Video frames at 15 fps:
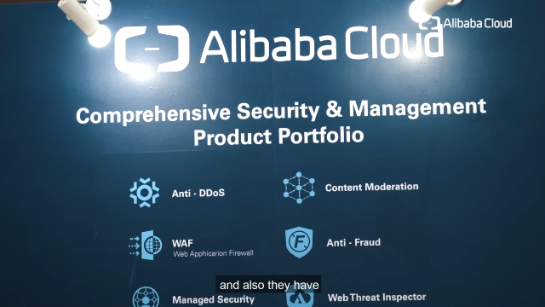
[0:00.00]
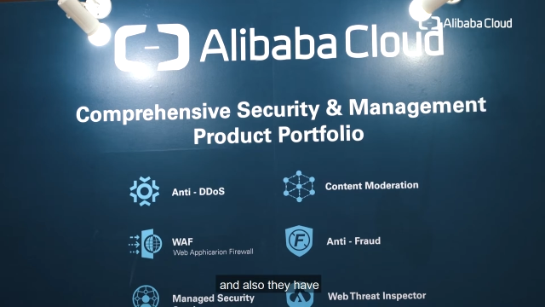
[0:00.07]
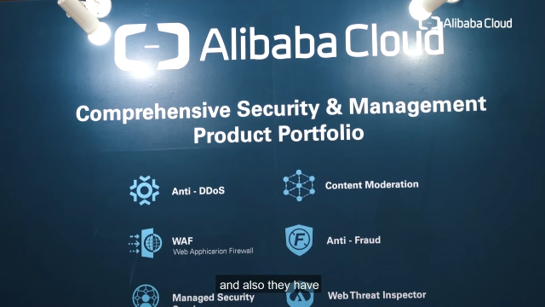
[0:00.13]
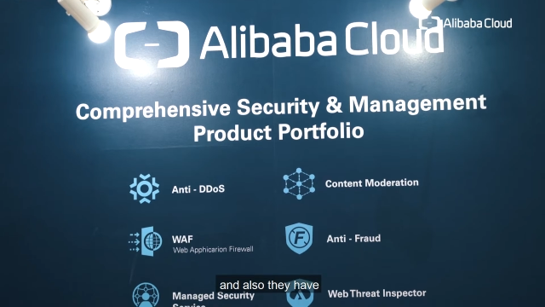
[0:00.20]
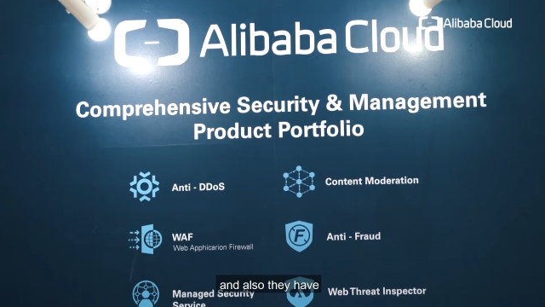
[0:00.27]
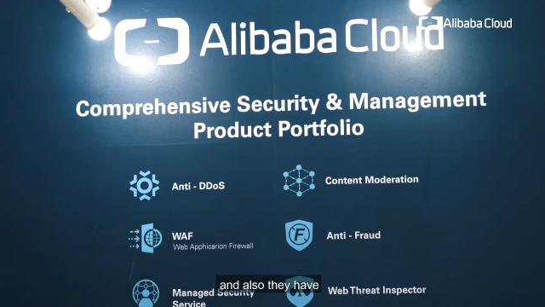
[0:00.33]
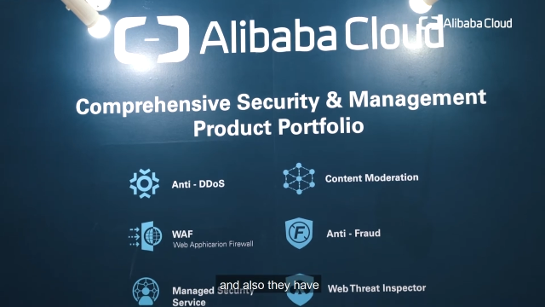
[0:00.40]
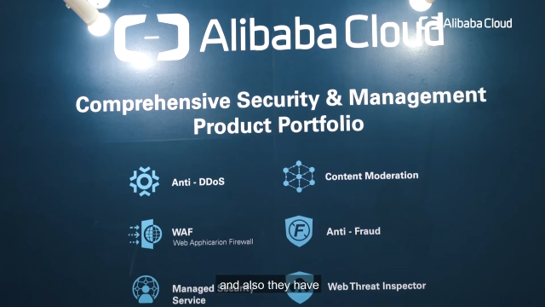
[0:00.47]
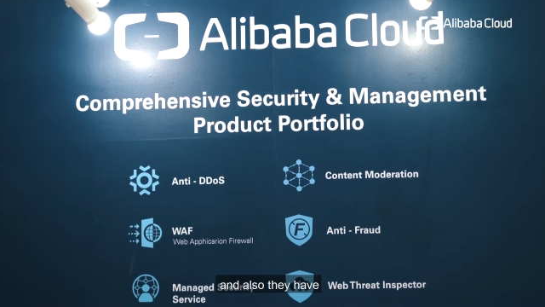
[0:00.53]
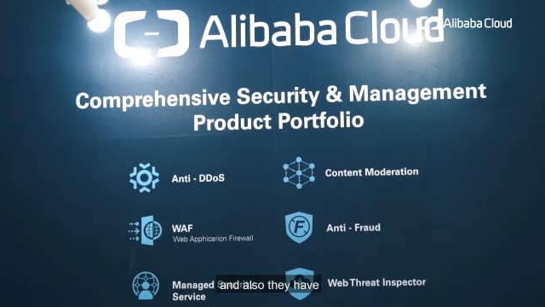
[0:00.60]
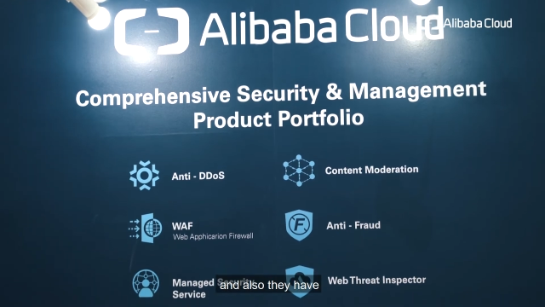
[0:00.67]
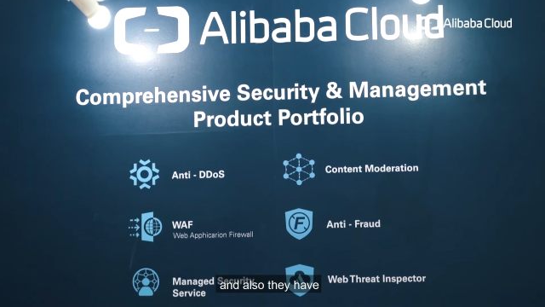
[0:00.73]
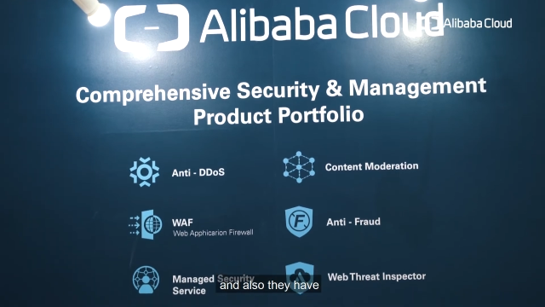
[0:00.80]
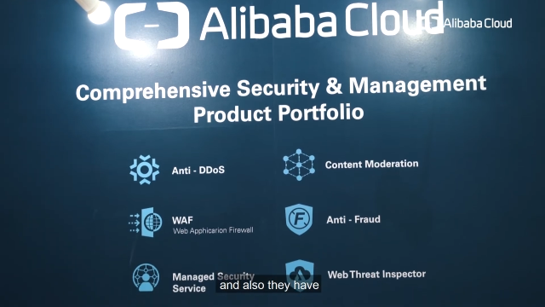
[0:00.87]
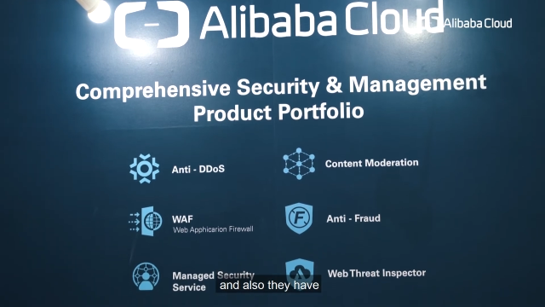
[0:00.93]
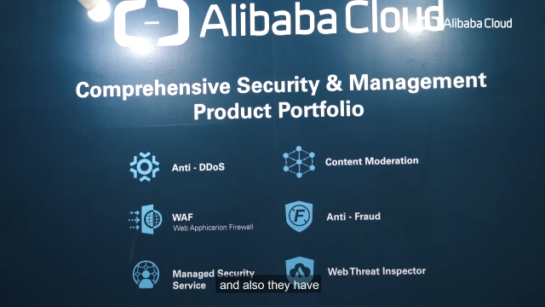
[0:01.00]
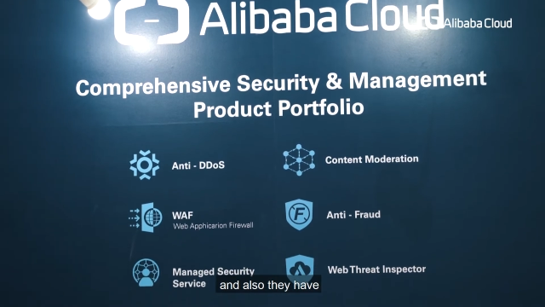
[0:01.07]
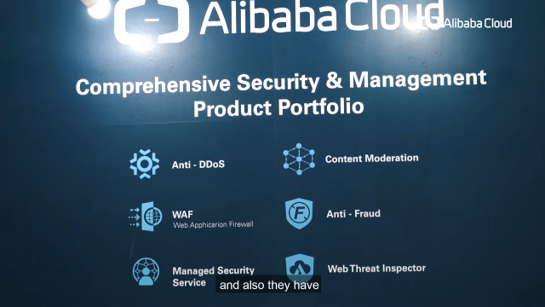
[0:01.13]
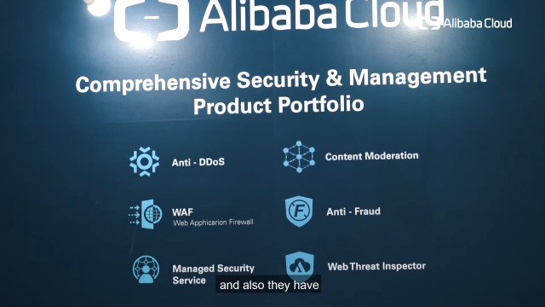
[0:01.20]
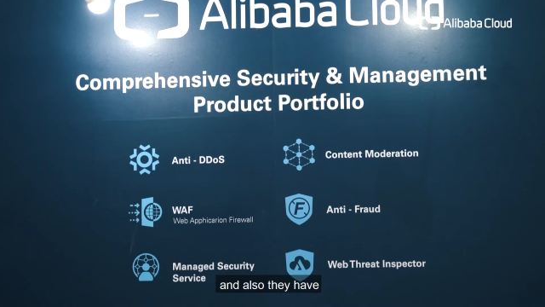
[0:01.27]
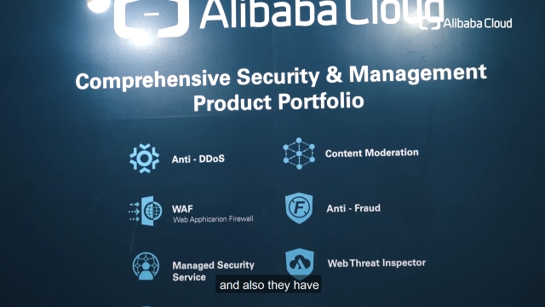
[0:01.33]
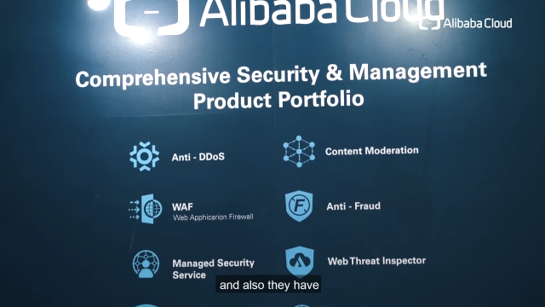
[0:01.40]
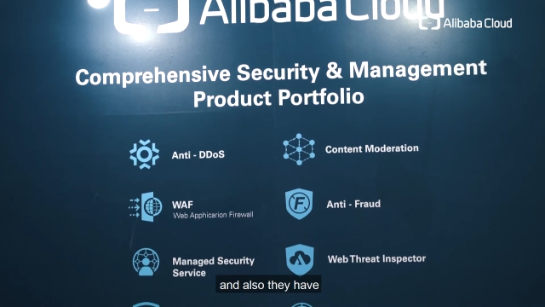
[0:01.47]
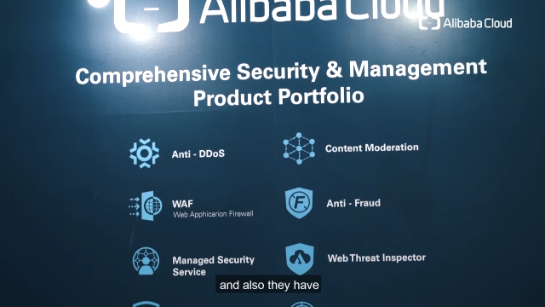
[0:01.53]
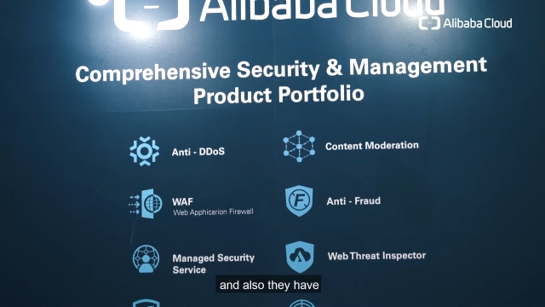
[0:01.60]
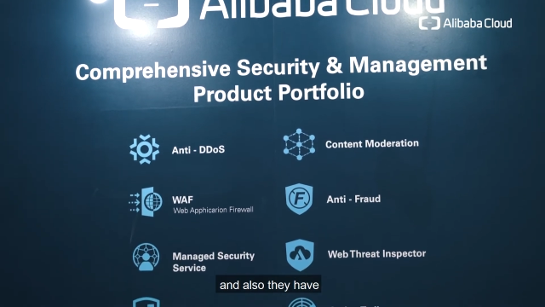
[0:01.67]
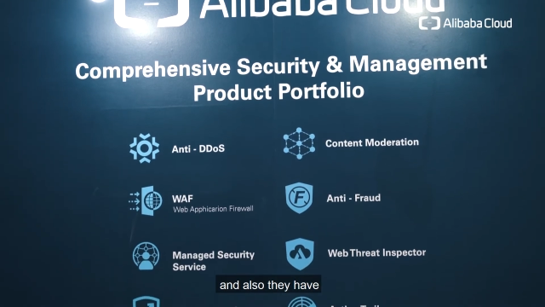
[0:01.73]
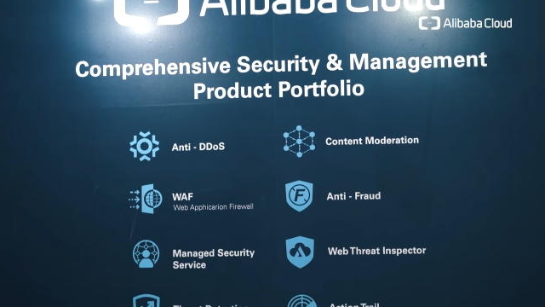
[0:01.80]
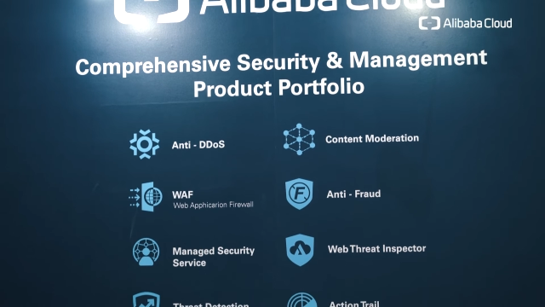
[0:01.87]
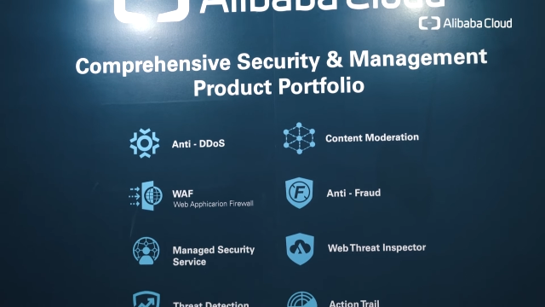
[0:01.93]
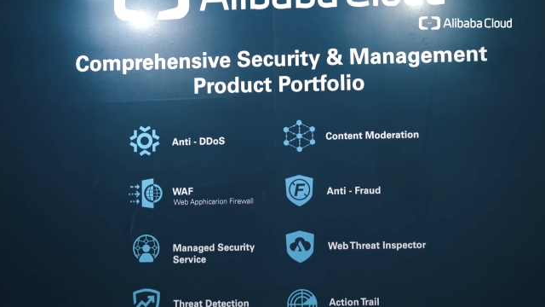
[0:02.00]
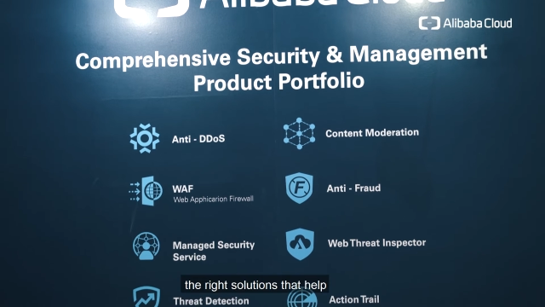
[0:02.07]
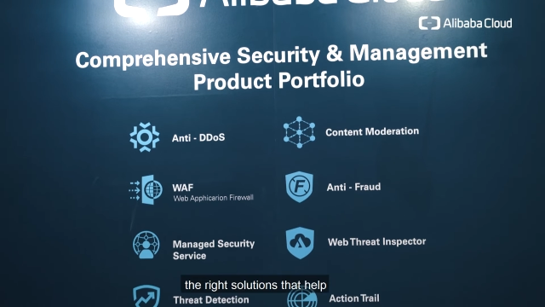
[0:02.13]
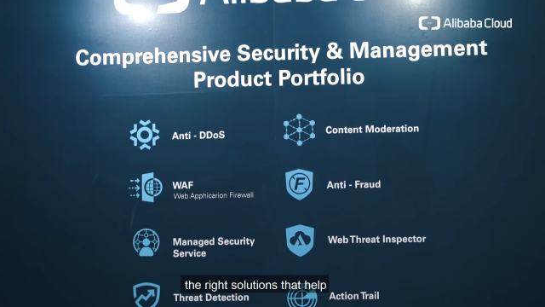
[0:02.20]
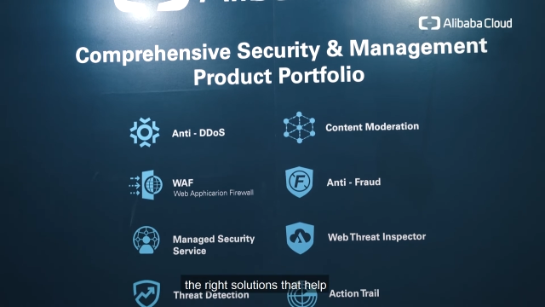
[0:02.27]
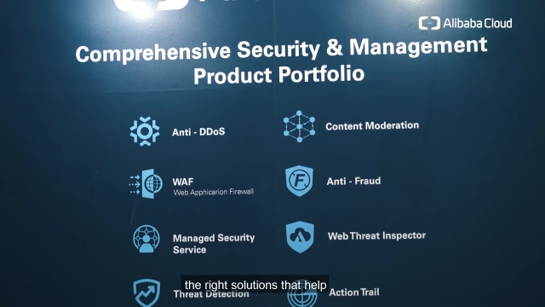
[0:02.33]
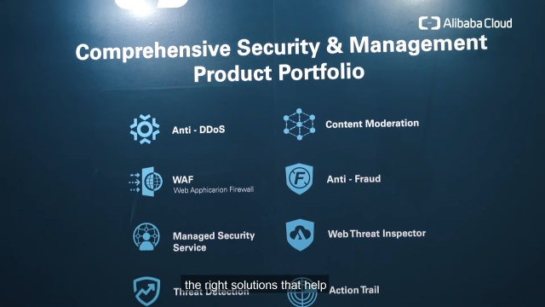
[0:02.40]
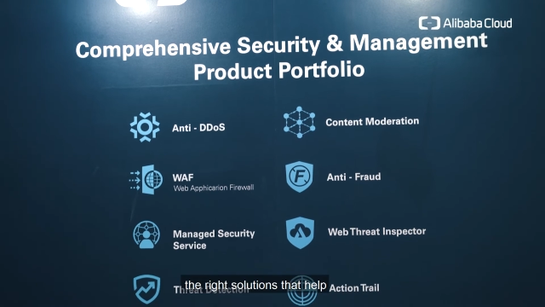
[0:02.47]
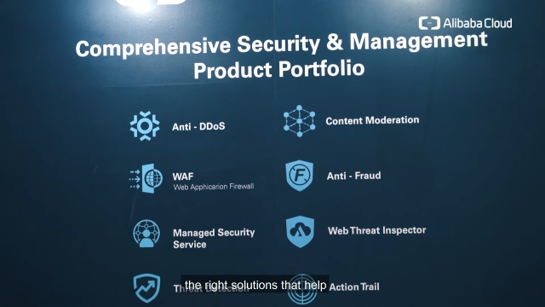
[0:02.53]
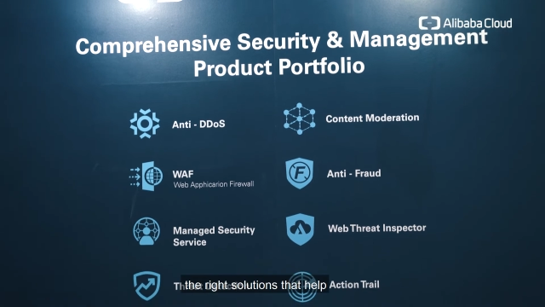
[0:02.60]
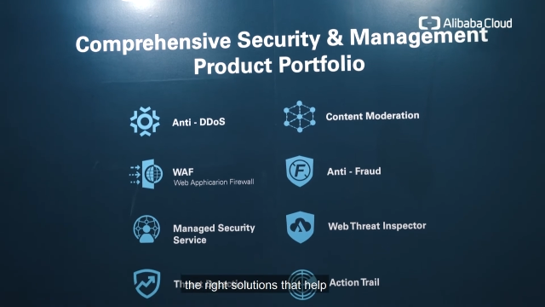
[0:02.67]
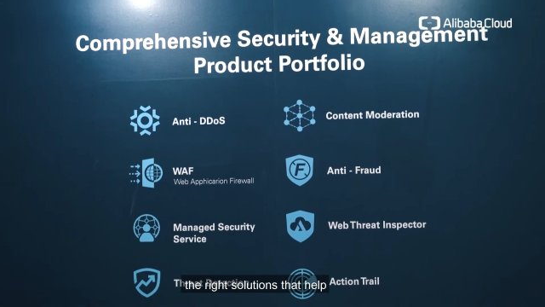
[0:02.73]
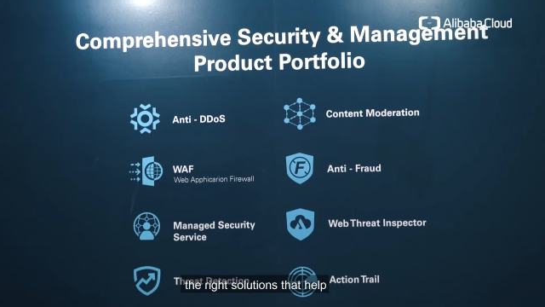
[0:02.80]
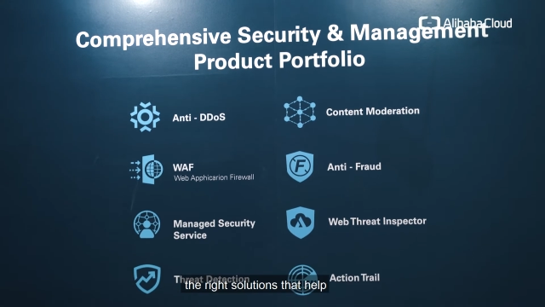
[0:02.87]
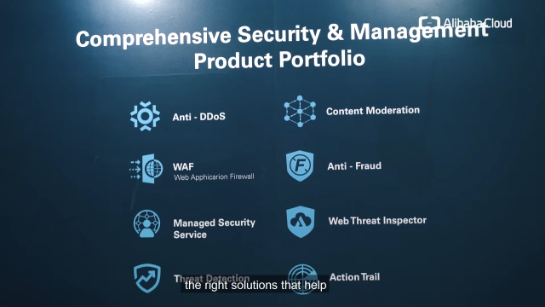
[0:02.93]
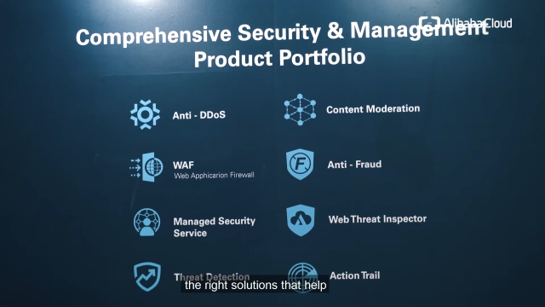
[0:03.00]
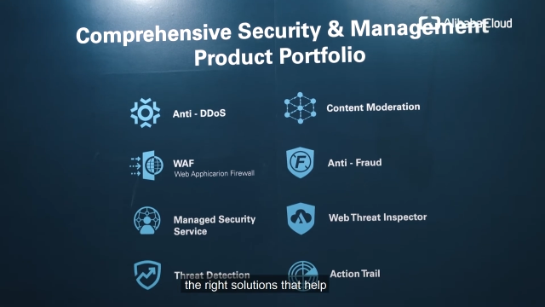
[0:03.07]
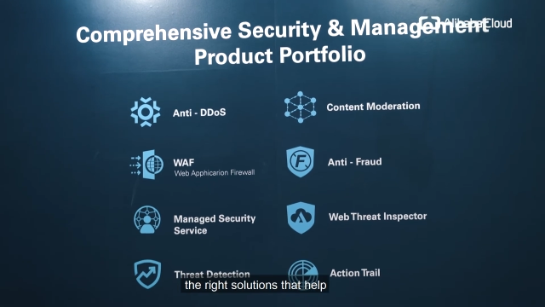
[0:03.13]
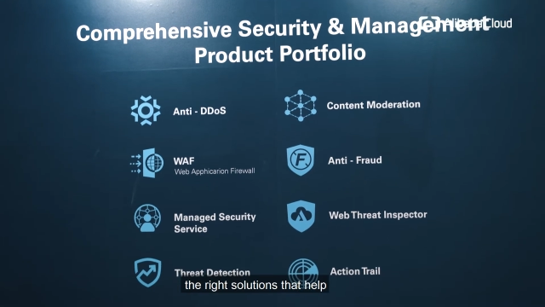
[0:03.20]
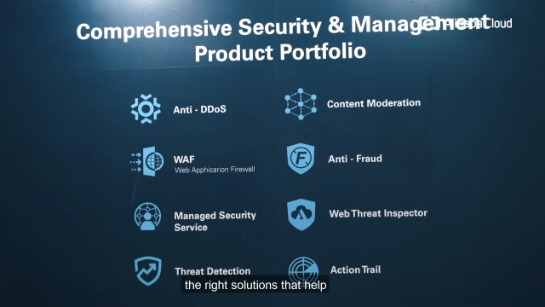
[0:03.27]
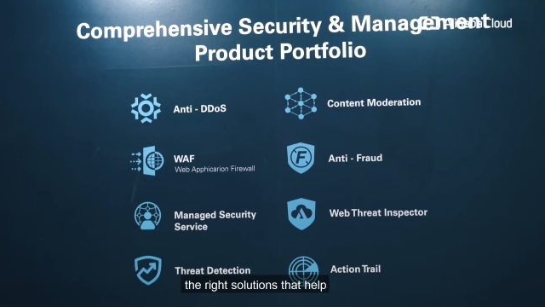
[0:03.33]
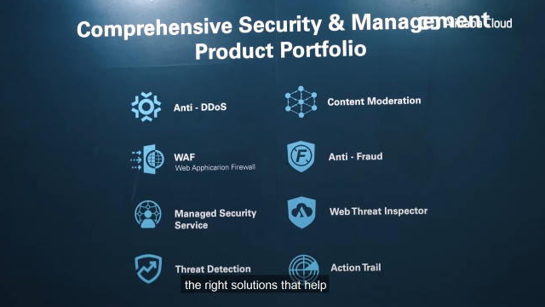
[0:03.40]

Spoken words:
No face is visible, so there are no lips to read.